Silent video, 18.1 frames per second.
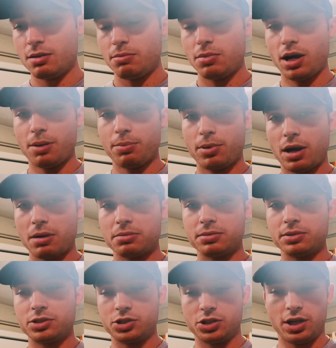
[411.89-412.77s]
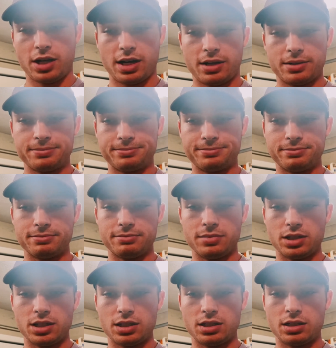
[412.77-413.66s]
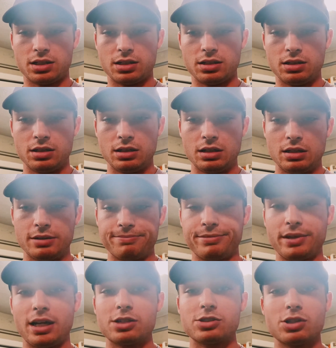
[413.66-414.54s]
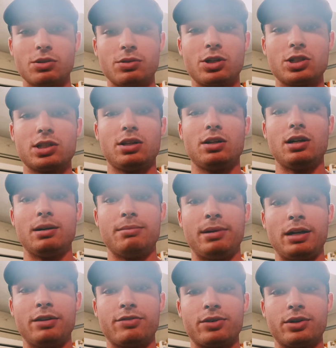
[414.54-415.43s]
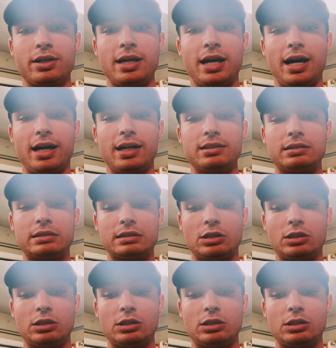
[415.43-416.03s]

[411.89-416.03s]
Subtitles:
But I'll probably try. But yeah, so there's a little update for you guys.